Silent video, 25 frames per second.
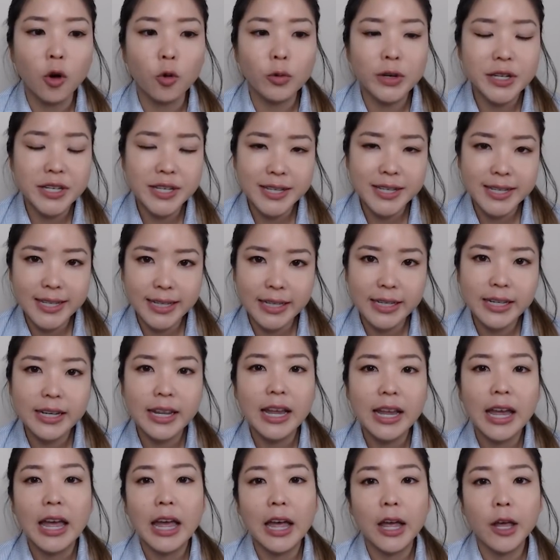We sit
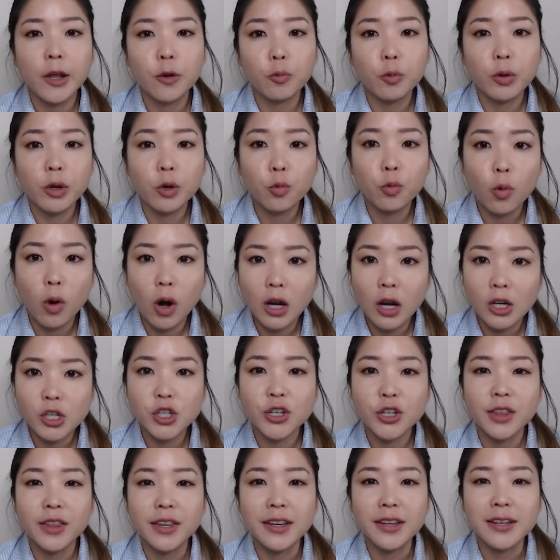and we watch
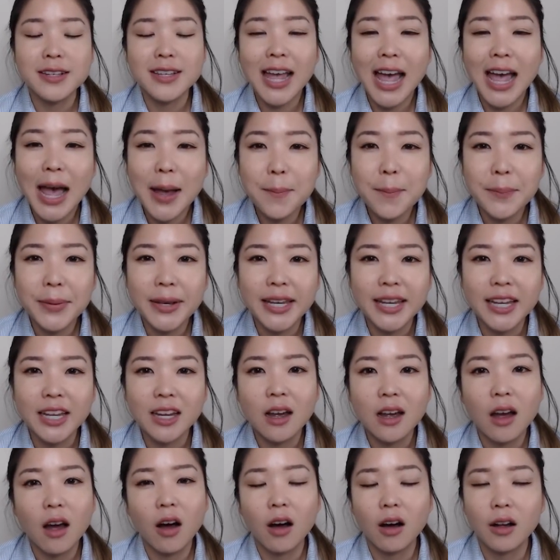things happening
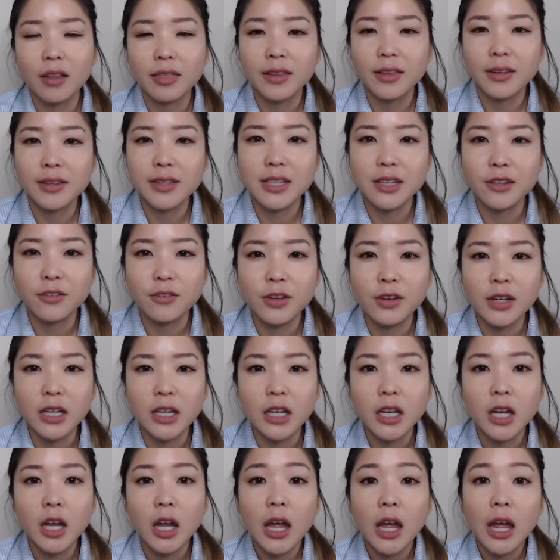on the TV.
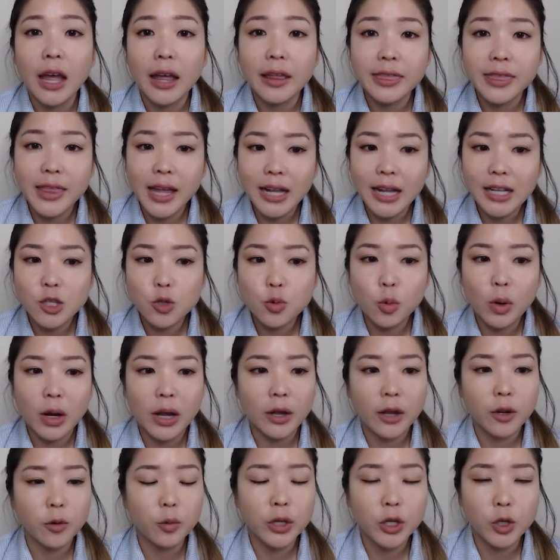And that's
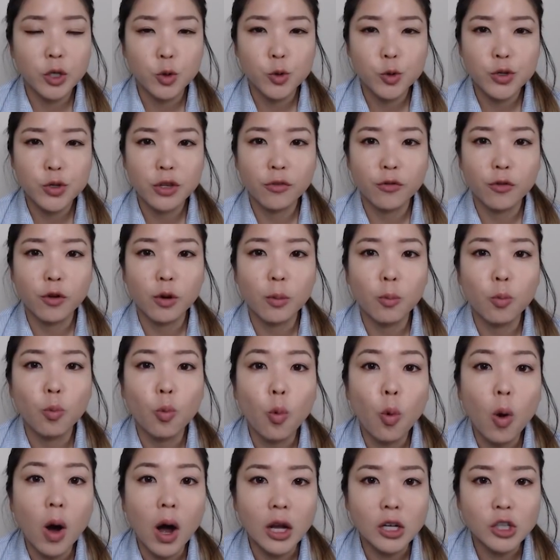why we use the verb
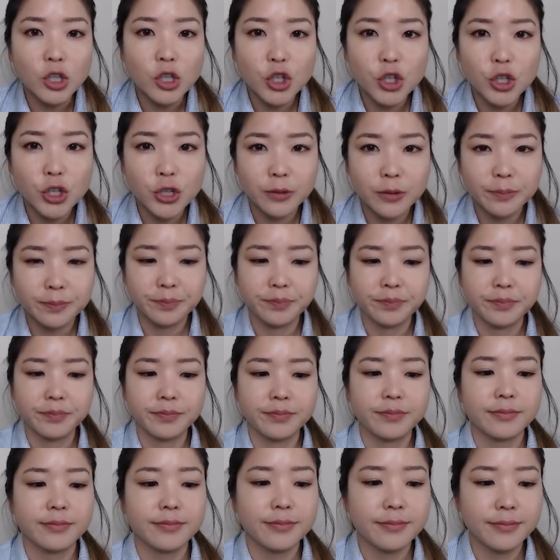watch.
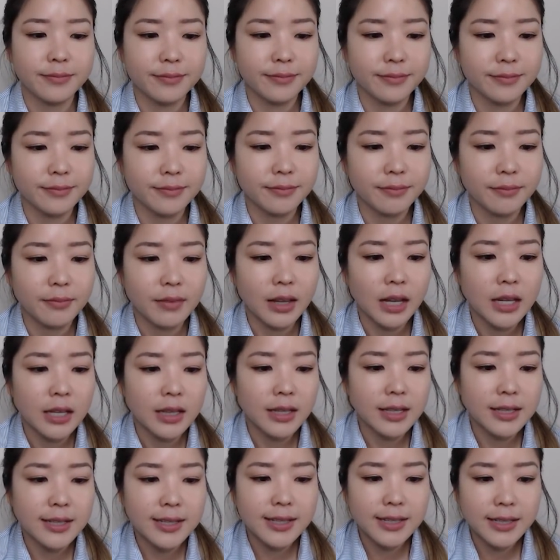
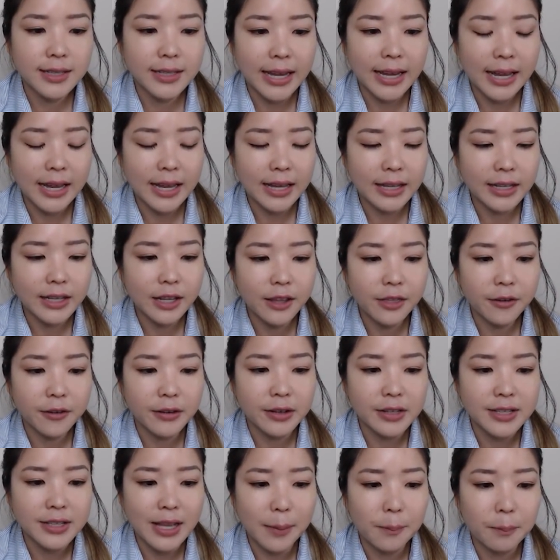Let's look at another
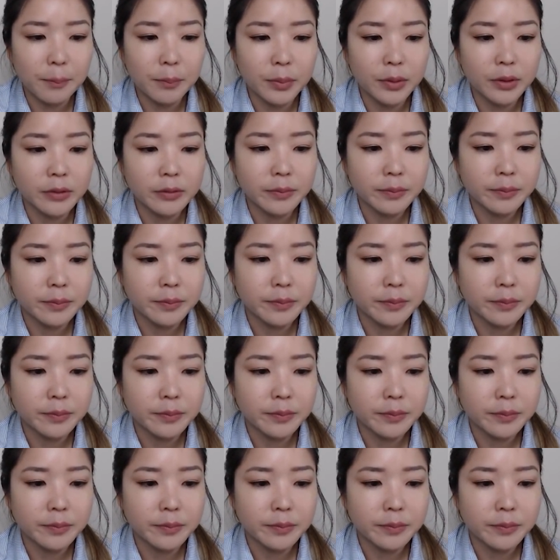example.